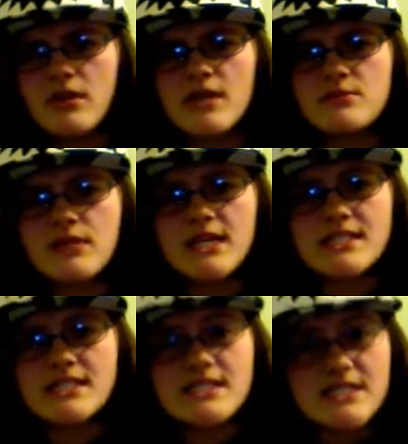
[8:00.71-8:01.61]
would like
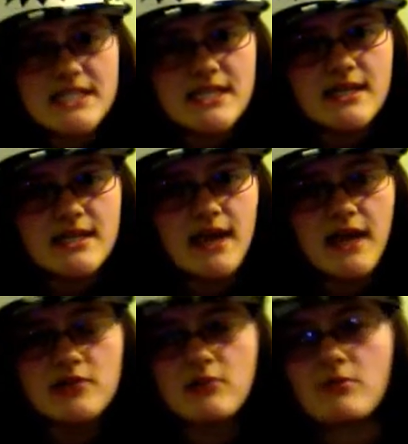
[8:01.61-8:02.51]
to see. I
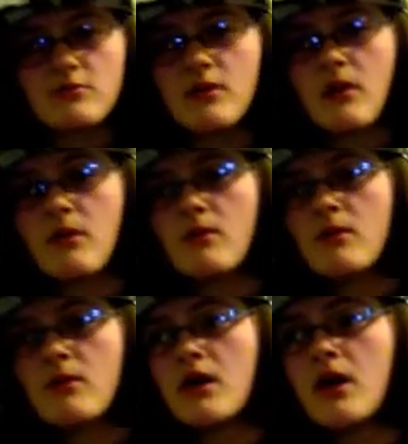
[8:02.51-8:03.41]
don't know
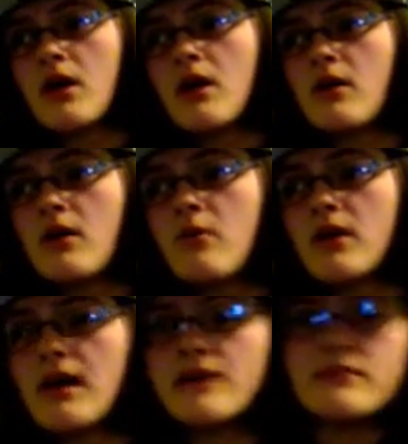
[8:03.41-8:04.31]
what
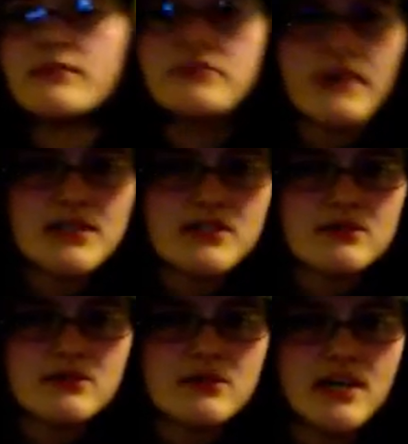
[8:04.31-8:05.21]
kind of advice
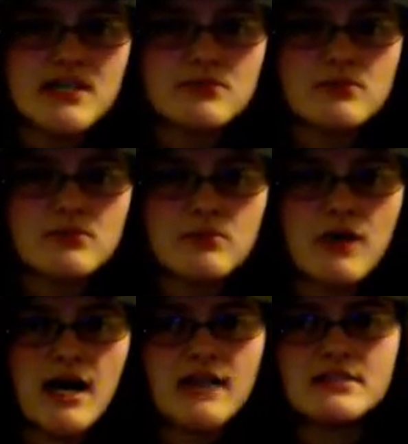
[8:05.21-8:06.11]
you guys would
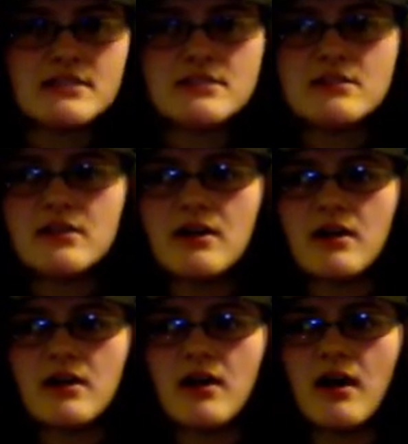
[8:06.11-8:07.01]
want.
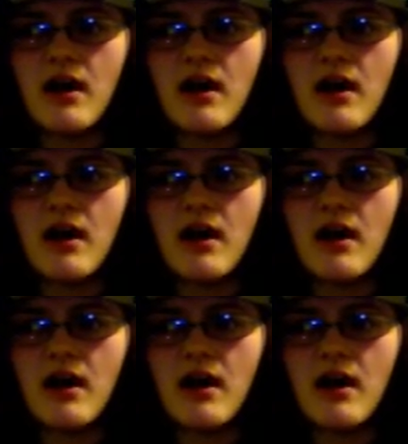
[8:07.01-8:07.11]
I